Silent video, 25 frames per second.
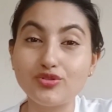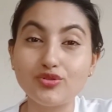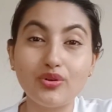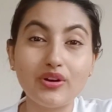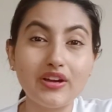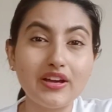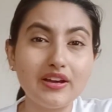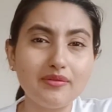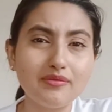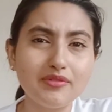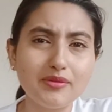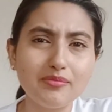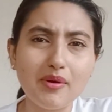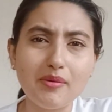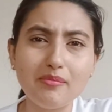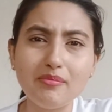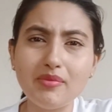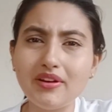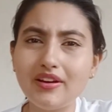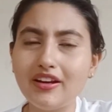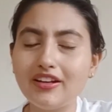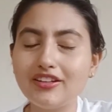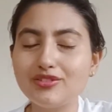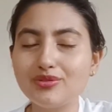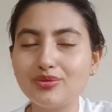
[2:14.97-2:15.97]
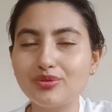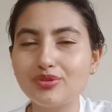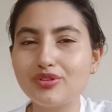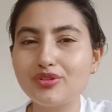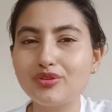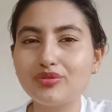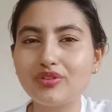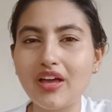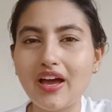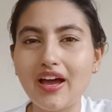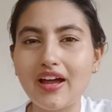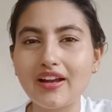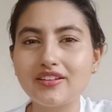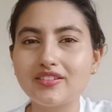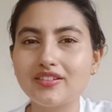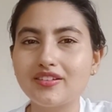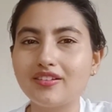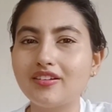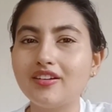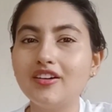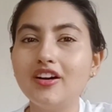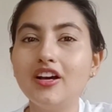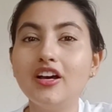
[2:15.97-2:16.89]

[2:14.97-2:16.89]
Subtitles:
So remember I told you that